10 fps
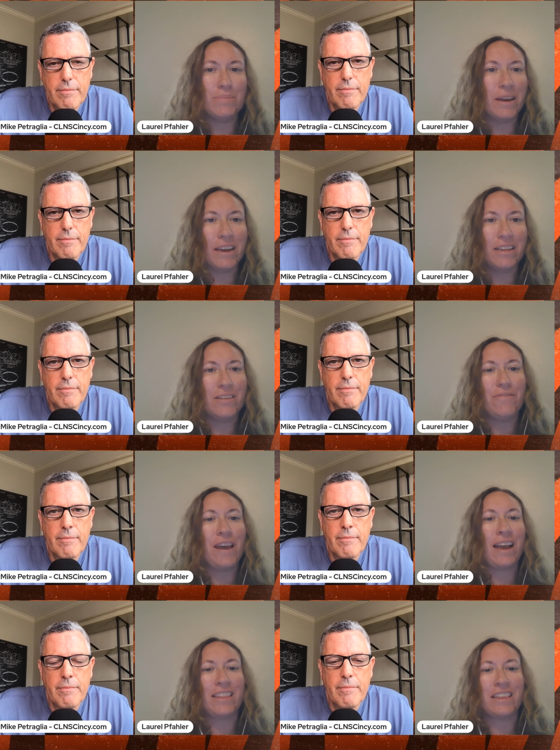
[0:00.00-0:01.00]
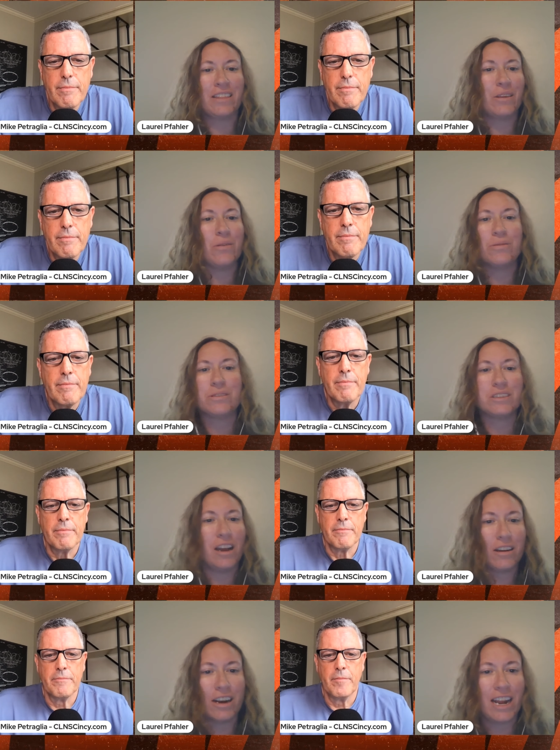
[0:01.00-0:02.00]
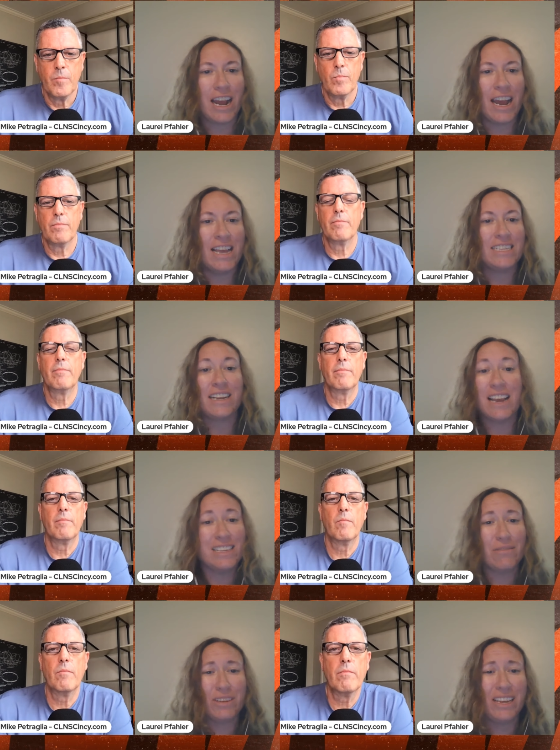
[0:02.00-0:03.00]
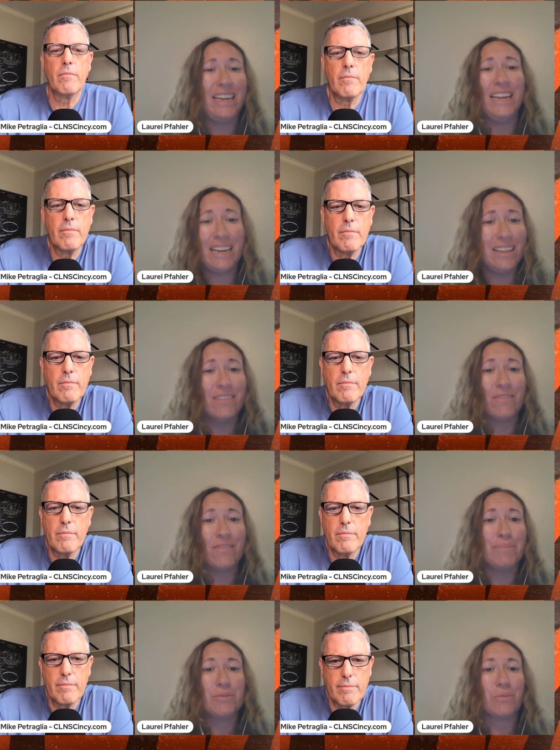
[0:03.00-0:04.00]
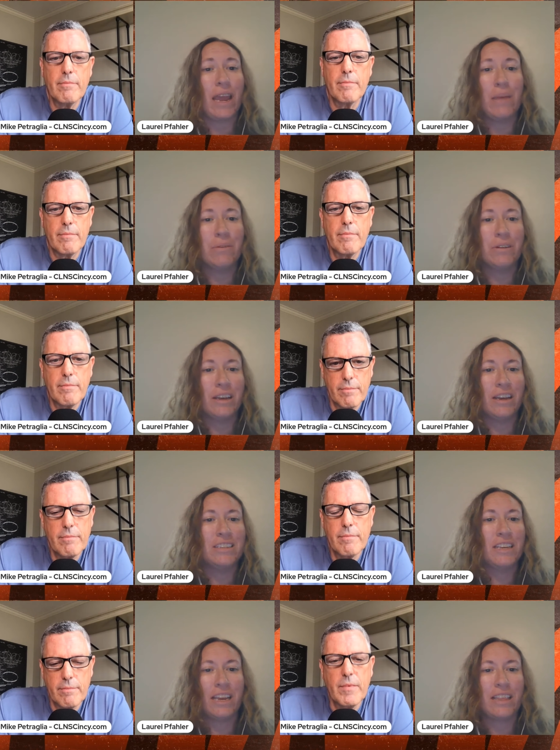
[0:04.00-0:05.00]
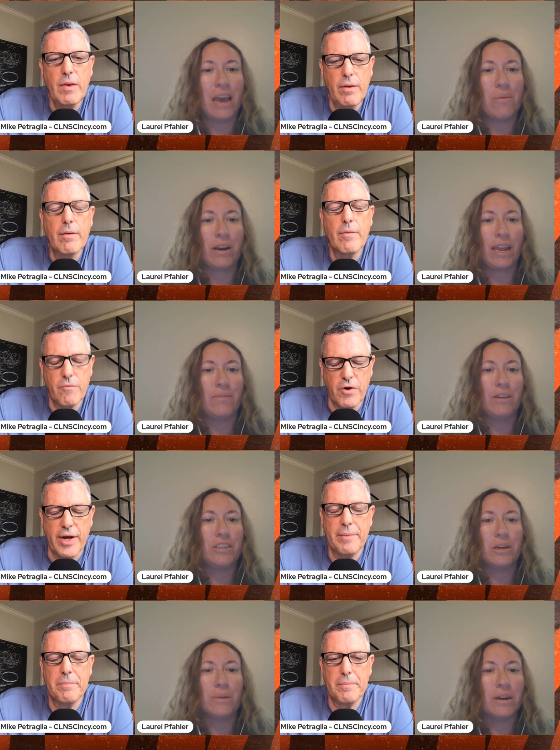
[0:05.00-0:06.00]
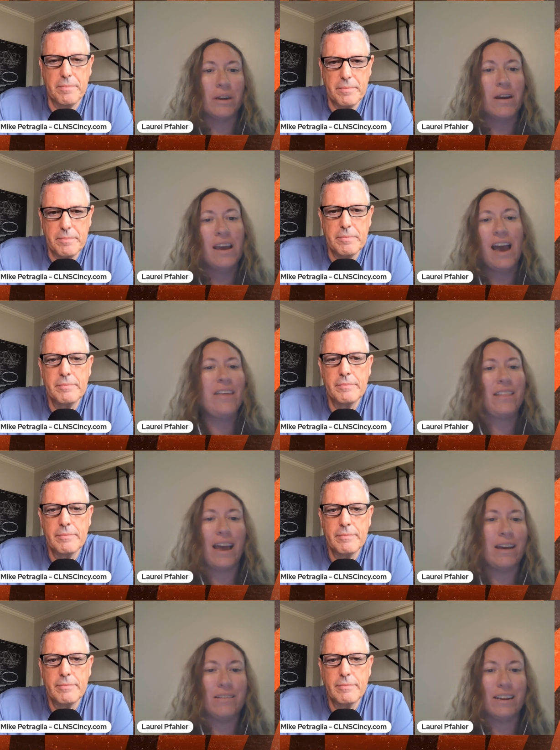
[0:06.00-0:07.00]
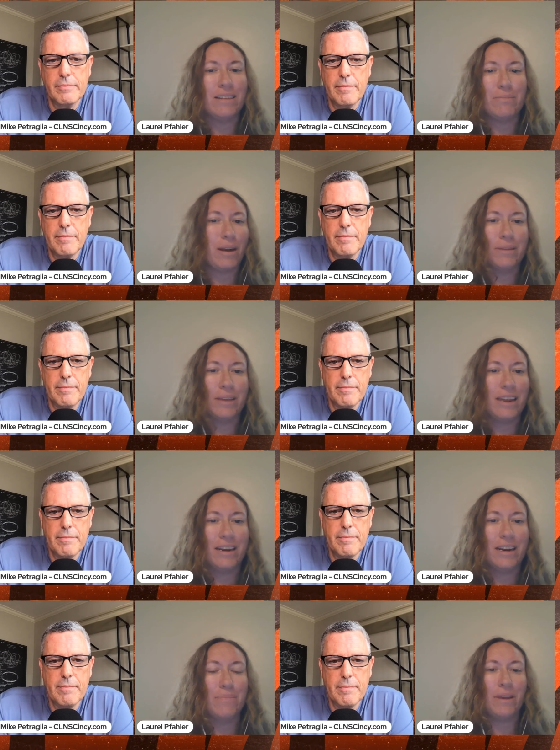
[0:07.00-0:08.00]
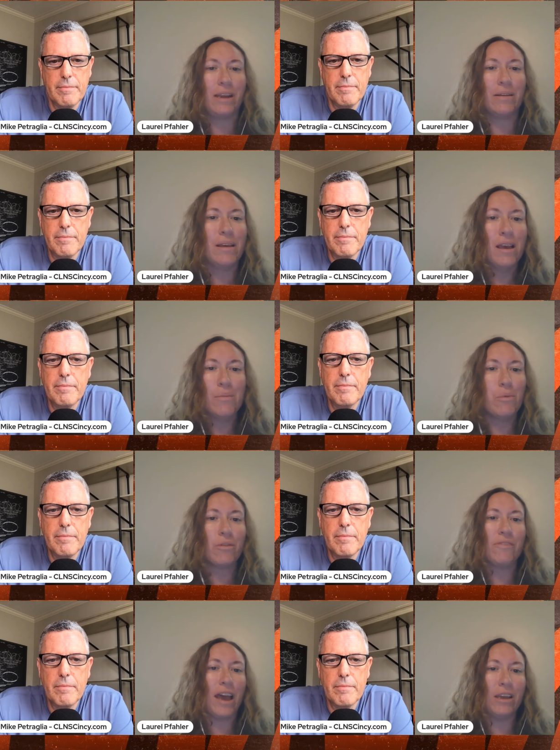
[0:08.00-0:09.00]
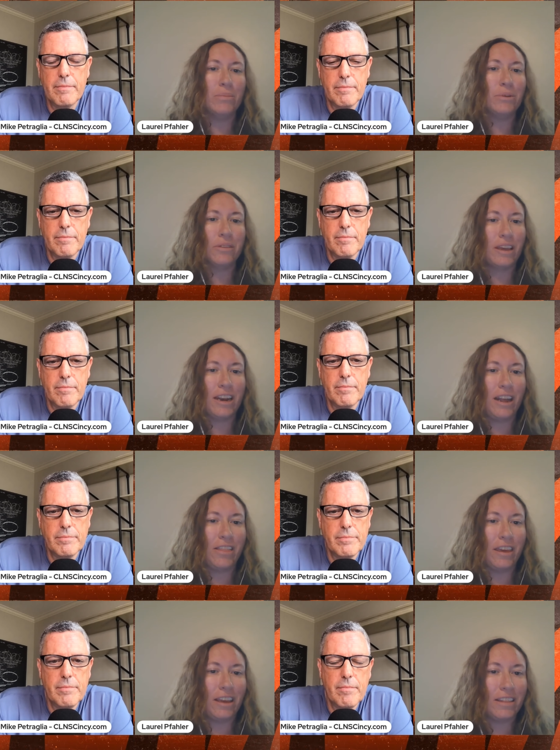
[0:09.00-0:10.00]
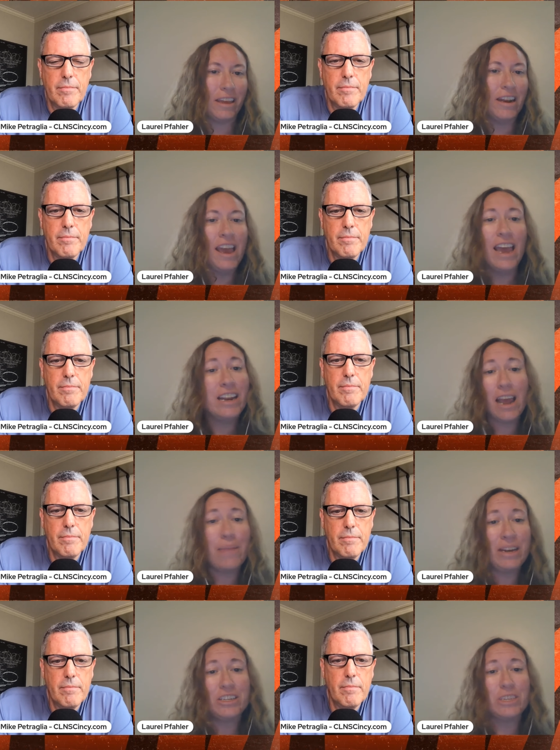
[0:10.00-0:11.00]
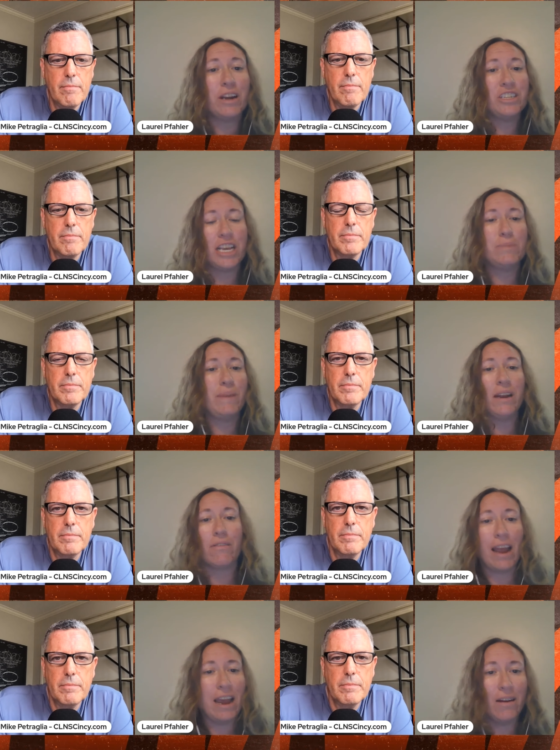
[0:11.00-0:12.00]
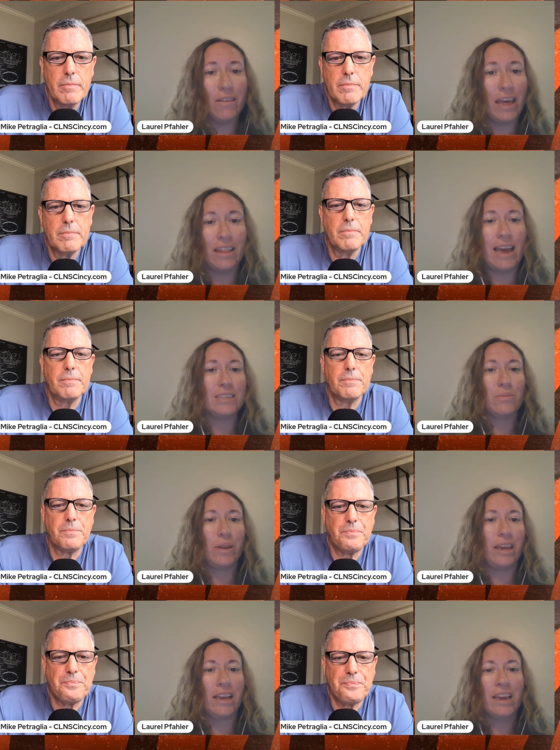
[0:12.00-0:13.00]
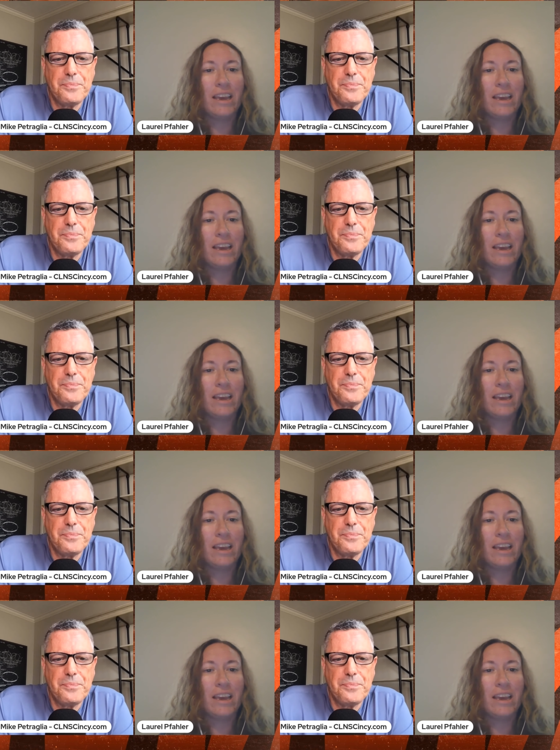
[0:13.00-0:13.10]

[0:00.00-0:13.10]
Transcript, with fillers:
Speaker 1: but the fact that those younger guys and guys that really needed the reps were able to to get that work in with Joe right. Burrow, I think that probably ended up being more valuable than anything. Than and I mean Ja'Marr Chase being around that last week,